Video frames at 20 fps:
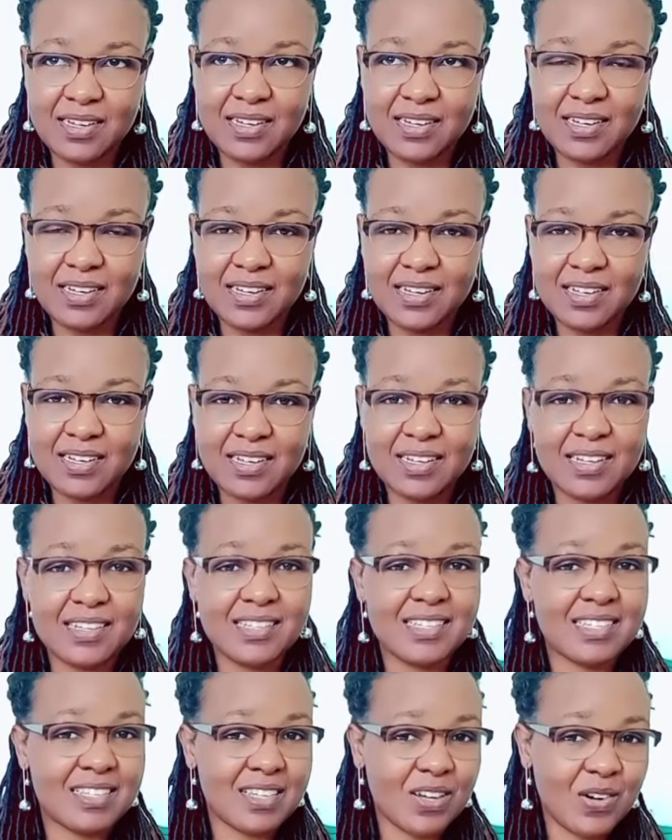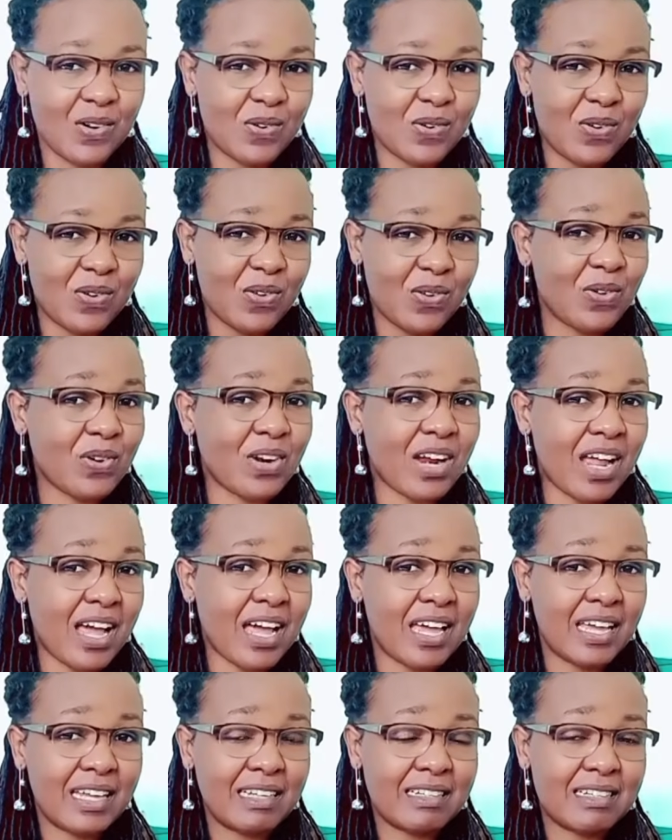So you write
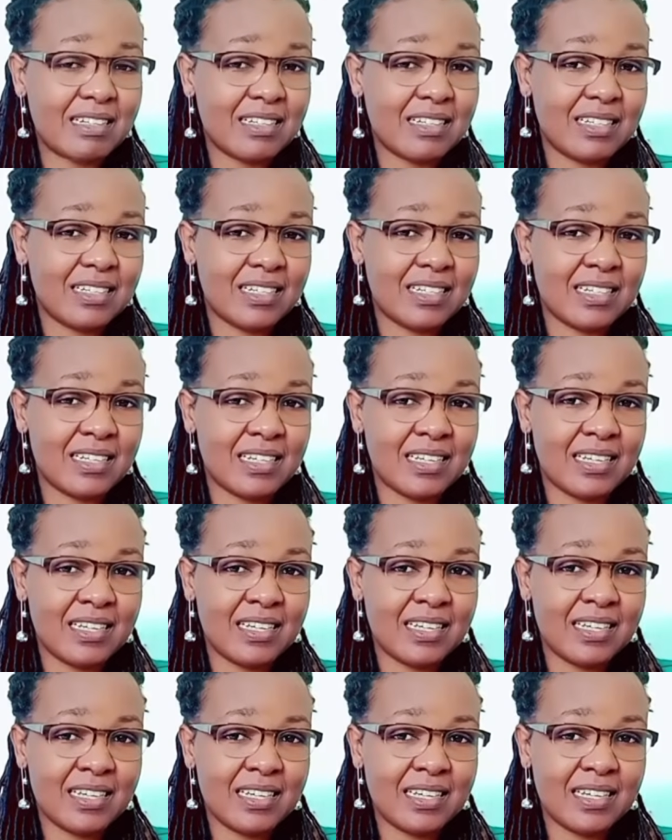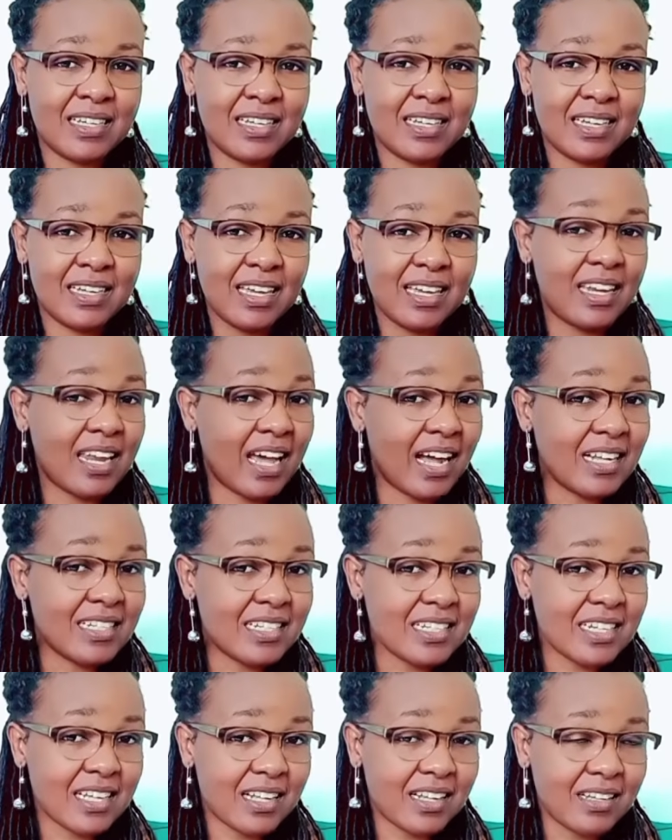an article
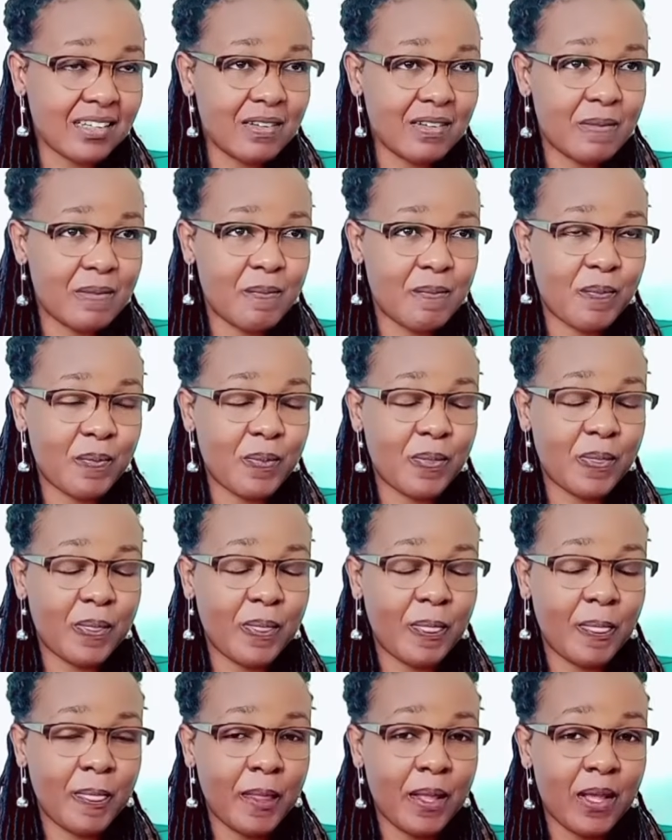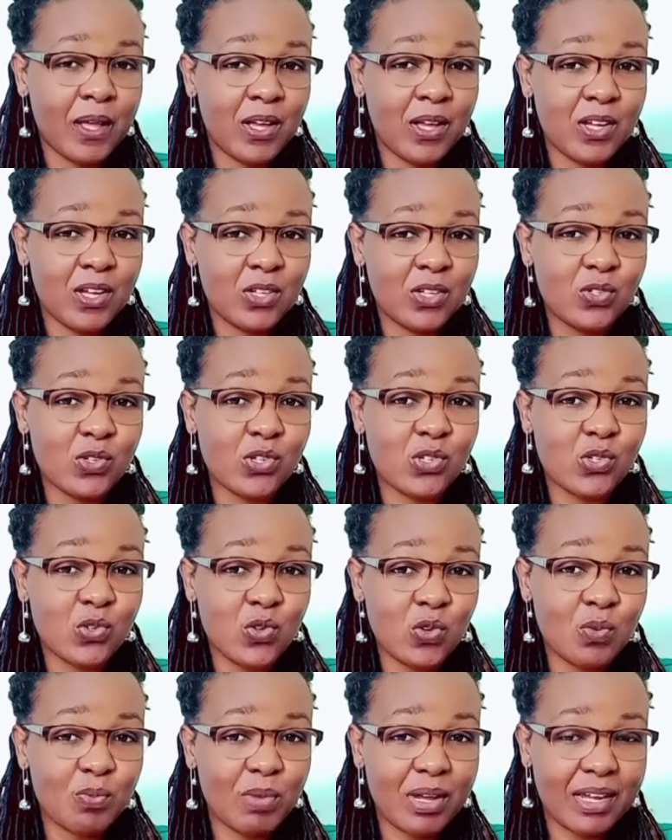to a school
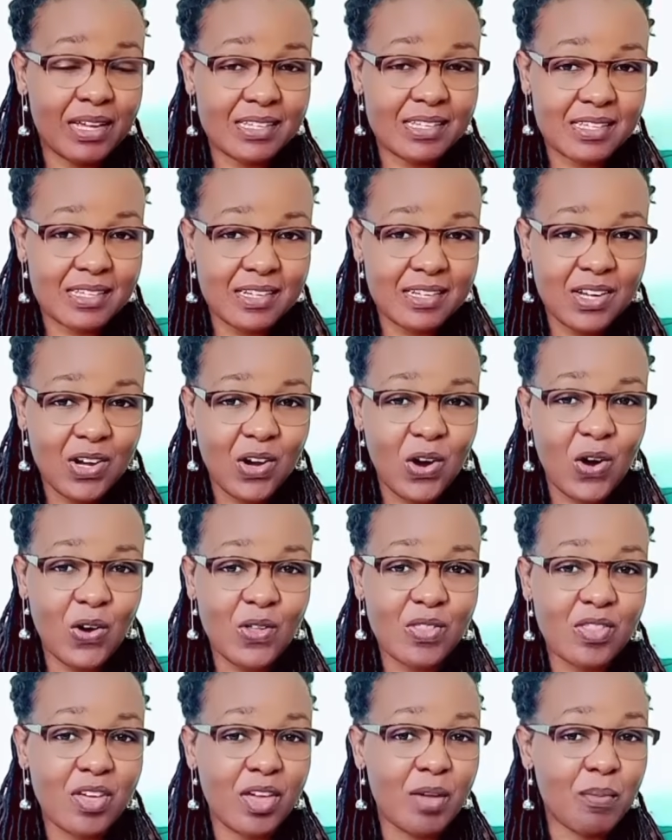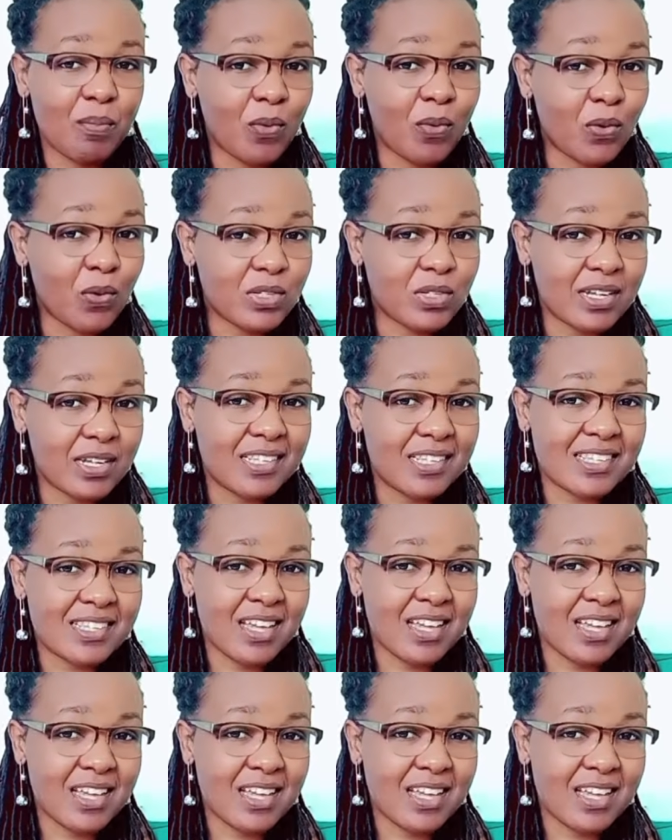magazine on the importance of